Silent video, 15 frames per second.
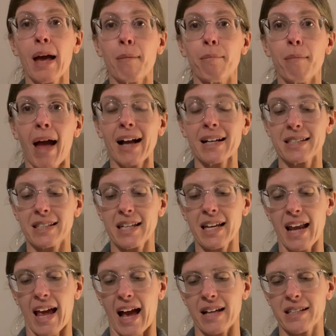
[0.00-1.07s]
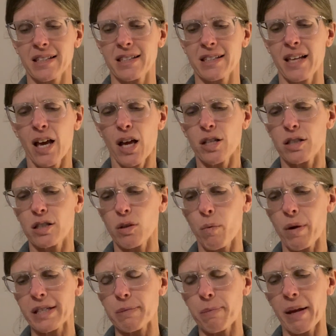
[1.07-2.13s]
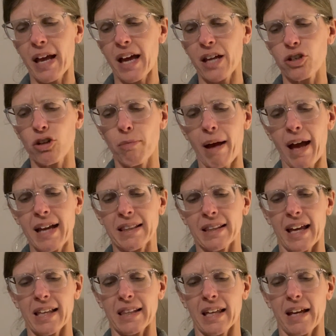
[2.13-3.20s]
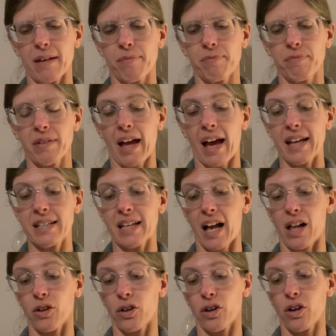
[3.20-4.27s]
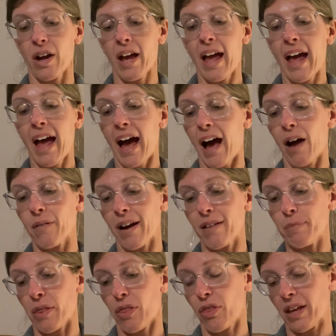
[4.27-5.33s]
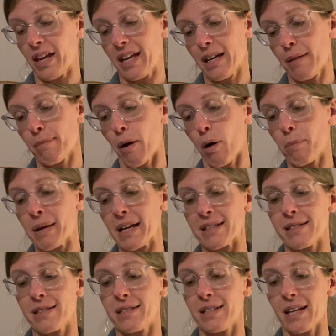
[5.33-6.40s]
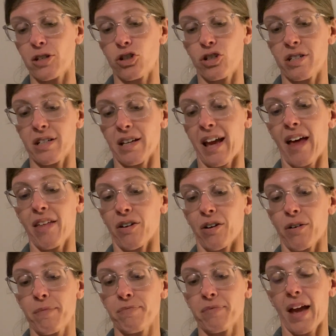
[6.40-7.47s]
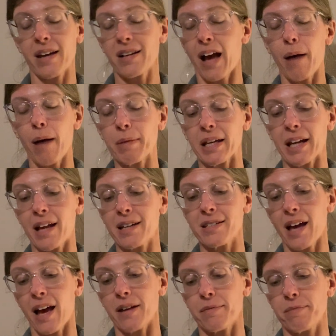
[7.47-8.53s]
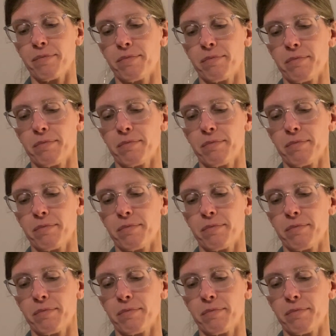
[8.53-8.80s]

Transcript: Maxine asks, "So what's been on your mind lately?" I tell her how I've been thinking about being stitched together and coming undone.